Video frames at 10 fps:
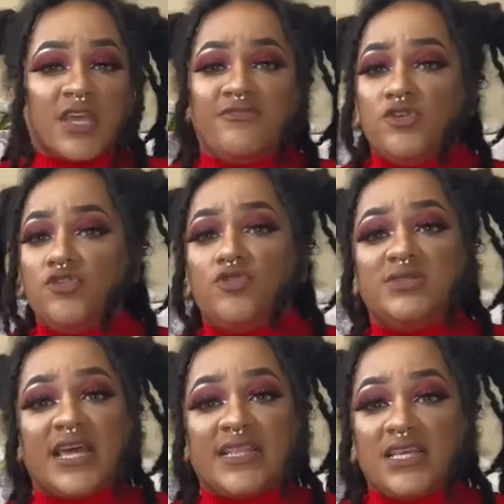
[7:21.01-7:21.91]
If you
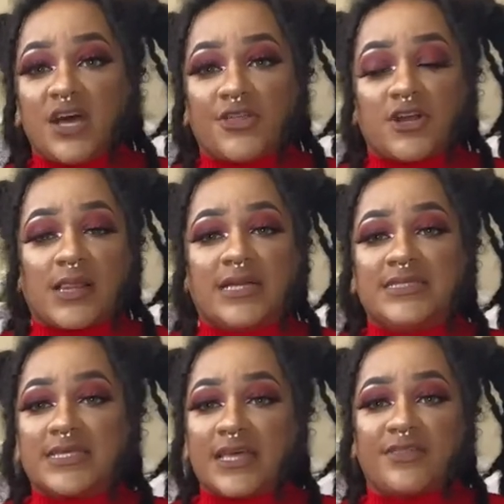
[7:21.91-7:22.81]
use any other
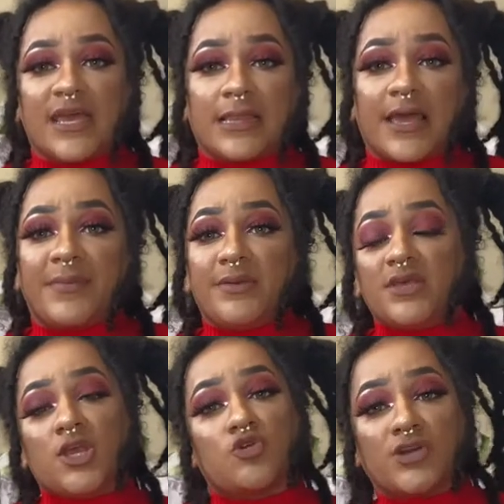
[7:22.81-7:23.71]
cleansing thing, like maybe
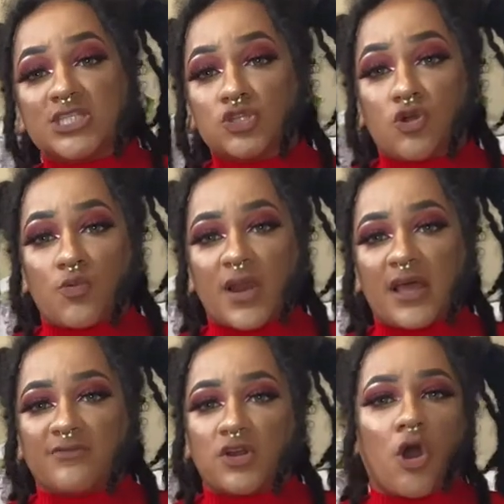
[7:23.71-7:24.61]
a crystal or
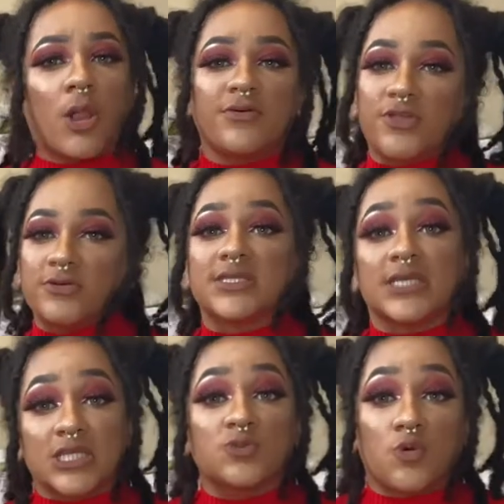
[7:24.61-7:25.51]
whatever, all of those
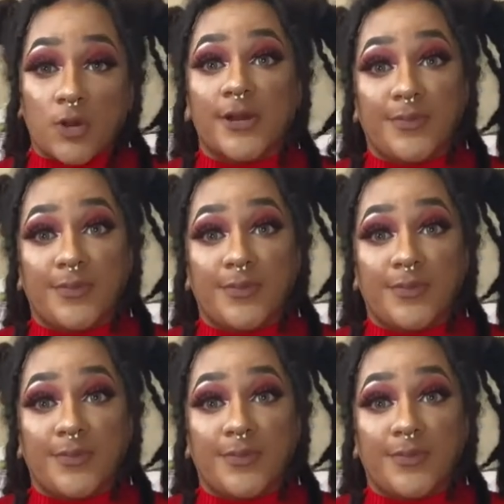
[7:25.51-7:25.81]
things will work